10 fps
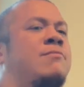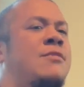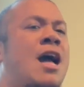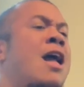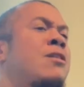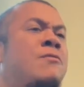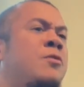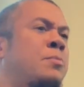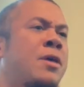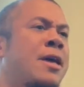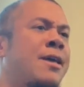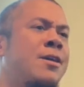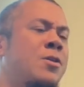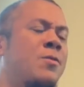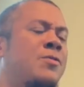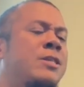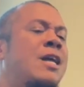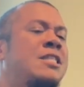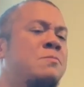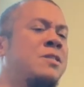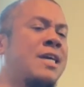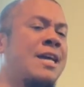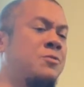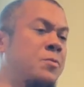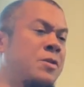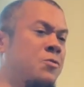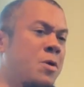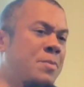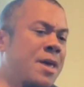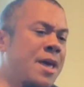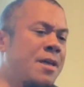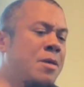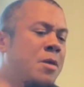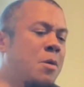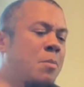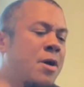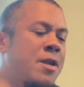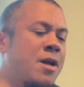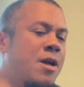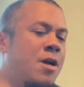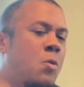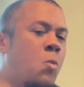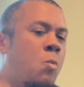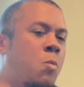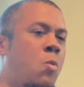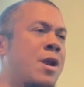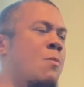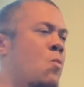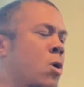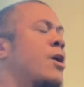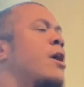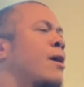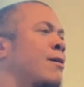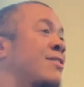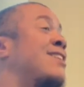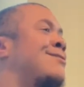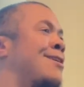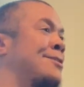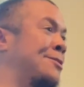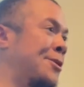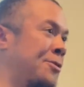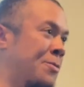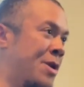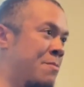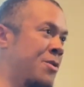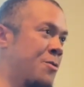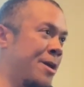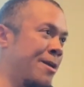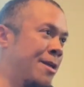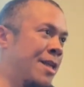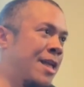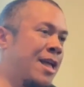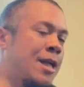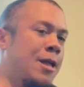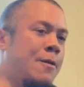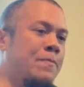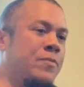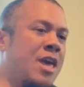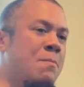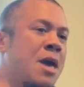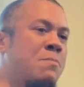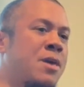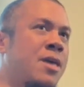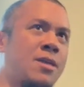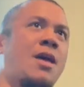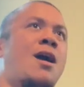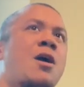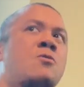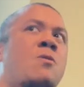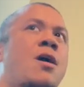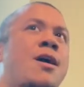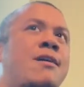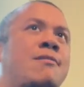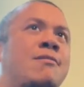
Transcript: I love to play, there's lots of music I do enjoy playing, but when I'm working, that's not necessarily what I'm doing. It might be how do I